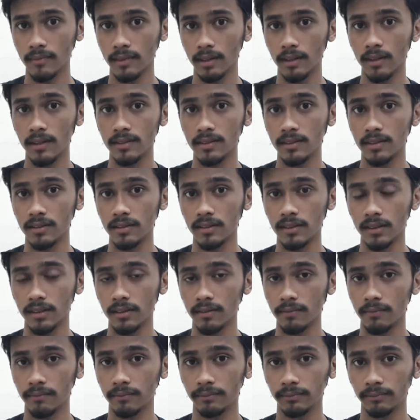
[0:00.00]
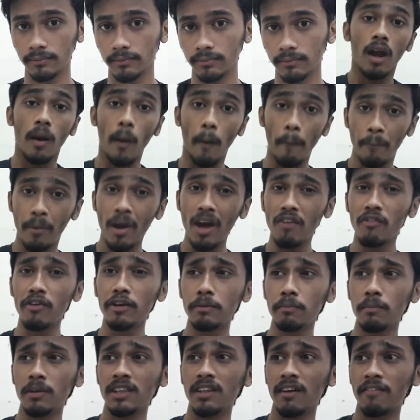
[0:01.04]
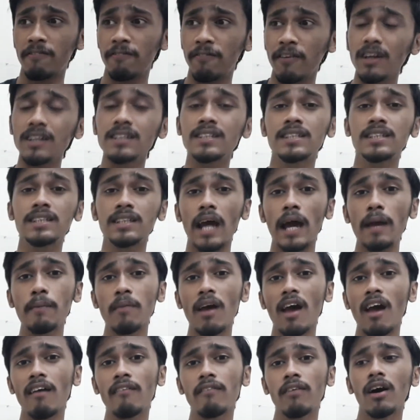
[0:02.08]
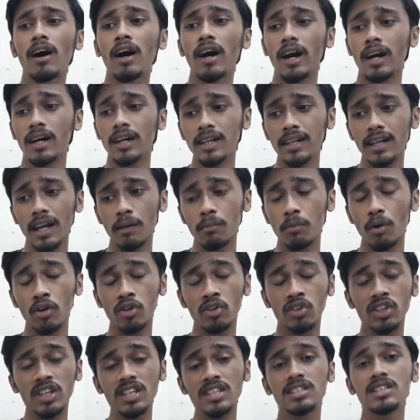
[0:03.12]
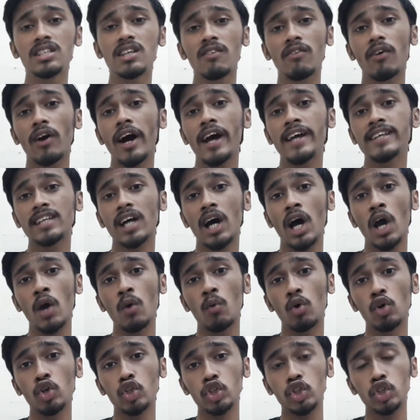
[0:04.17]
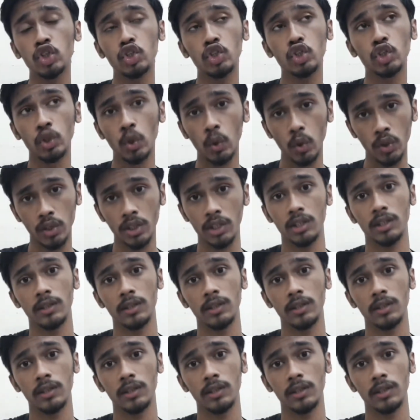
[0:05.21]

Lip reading: Kissinger. Now bear with me, the first time ever I heard about this device, I was shocked.